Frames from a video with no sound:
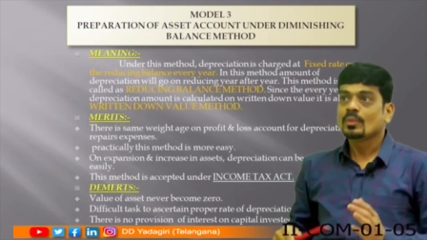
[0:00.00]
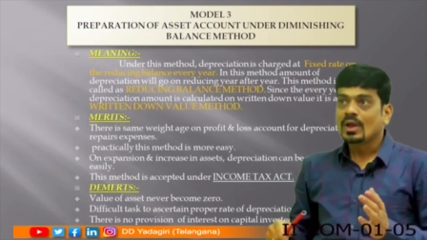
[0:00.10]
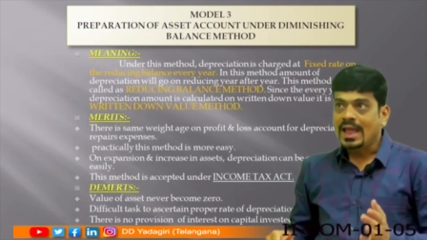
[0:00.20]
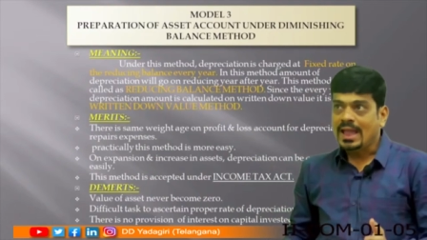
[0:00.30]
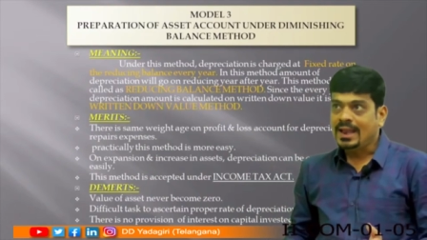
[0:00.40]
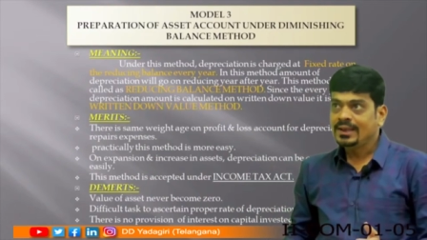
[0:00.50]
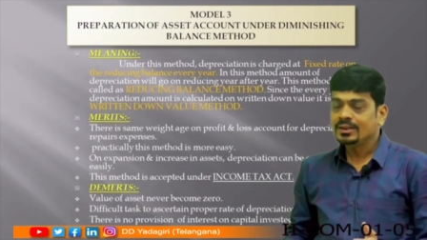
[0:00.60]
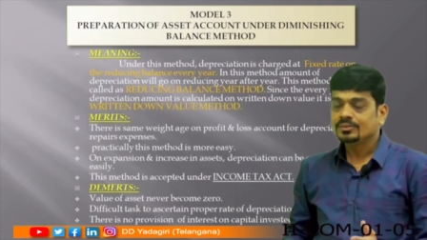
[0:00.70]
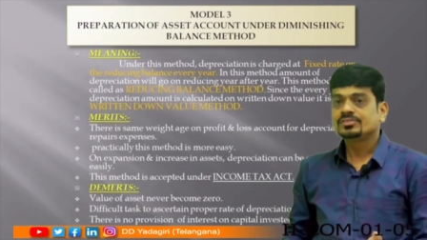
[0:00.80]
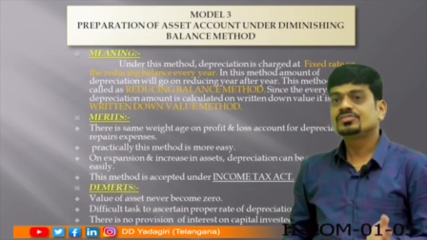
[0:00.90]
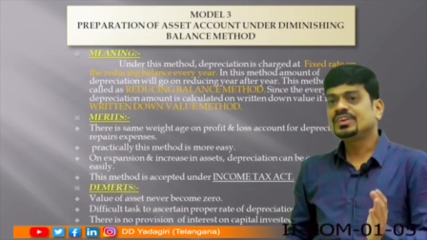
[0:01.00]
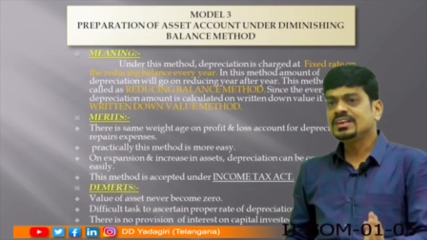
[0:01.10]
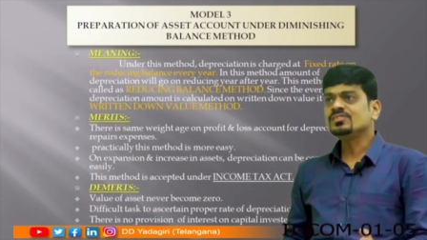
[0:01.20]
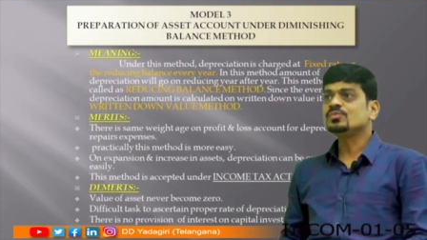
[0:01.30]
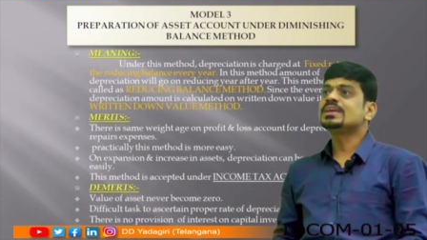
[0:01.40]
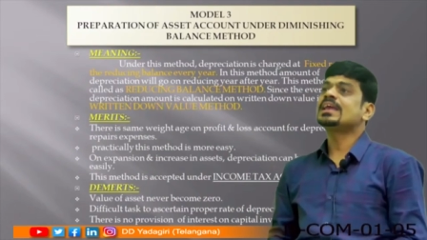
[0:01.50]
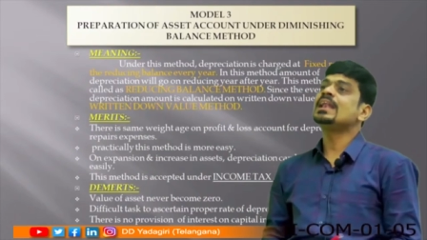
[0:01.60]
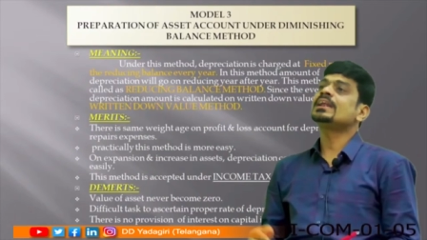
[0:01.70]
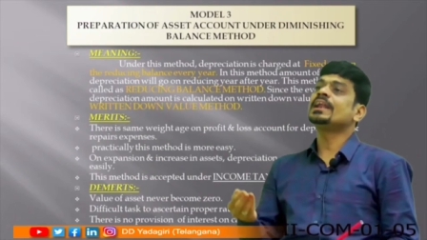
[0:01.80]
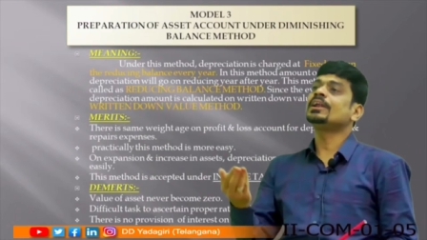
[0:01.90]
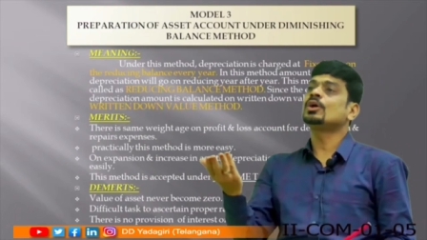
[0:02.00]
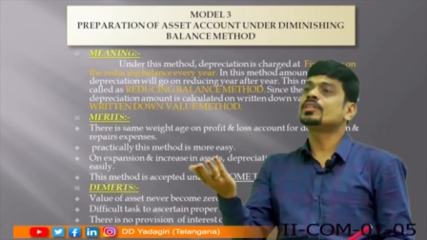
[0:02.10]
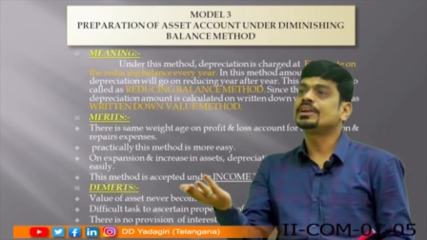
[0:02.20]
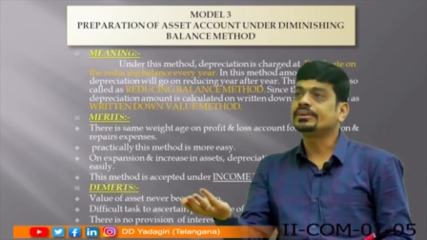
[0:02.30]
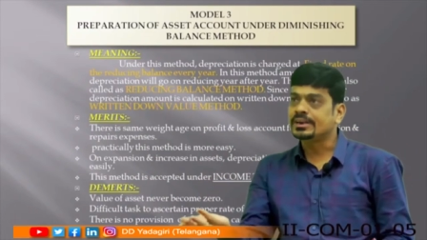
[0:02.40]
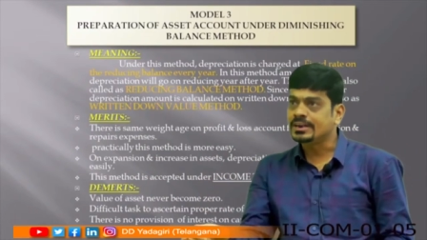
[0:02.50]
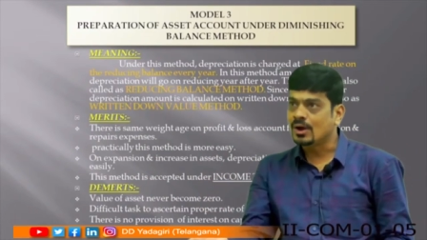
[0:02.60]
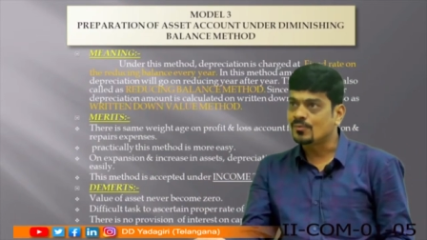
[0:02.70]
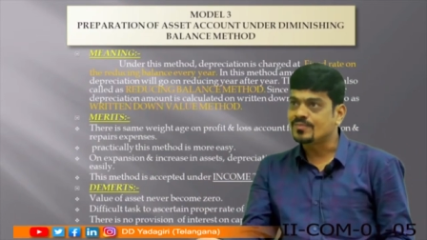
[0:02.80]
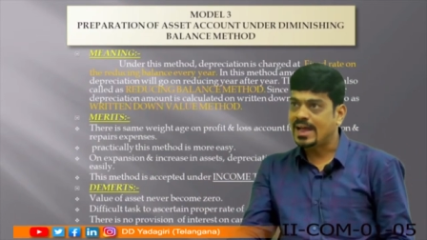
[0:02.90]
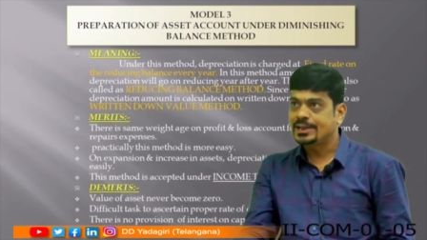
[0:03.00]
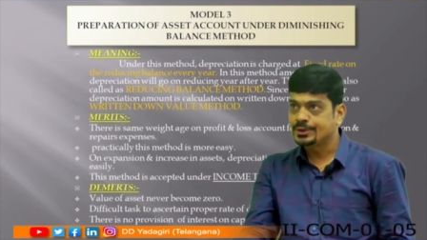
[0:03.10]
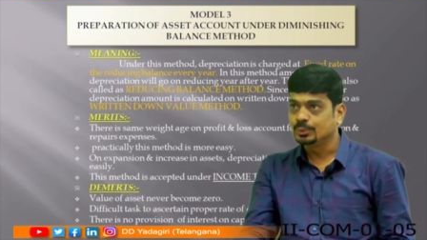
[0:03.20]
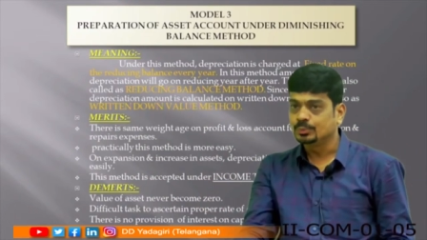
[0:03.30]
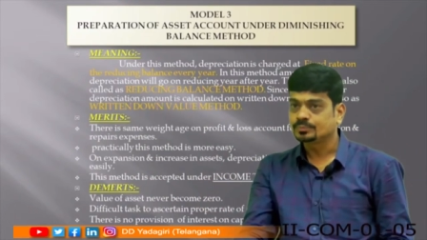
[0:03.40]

And since we calculate on the written down value,